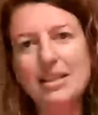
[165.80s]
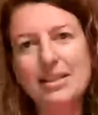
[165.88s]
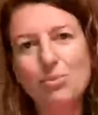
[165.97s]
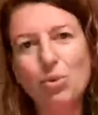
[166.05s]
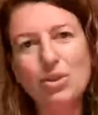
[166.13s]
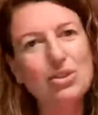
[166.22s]

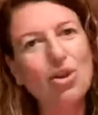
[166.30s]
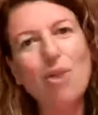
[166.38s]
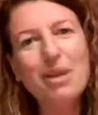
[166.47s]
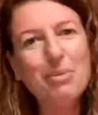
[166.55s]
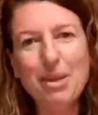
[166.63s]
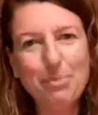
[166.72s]
what so
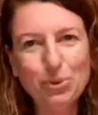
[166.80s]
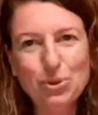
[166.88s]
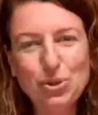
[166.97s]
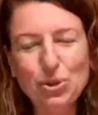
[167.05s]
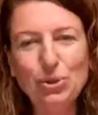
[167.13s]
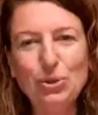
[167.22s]
many people
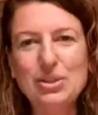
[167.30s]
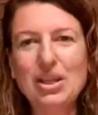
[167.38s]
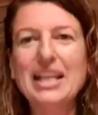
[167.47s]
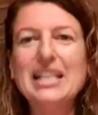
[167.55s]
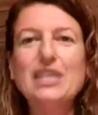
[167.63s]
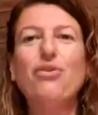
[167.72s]
do. So
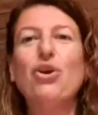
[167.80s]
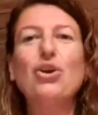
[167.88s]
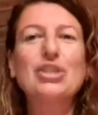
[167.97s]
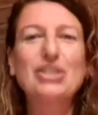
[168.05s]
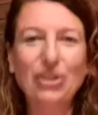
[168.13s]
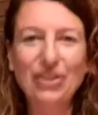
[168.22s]
let's
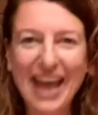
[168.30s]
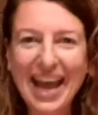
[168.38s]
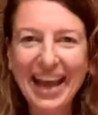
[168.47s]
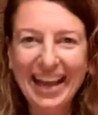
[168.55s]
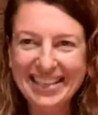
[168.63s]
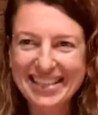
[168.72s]
focus on
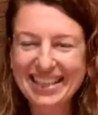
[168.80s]
that.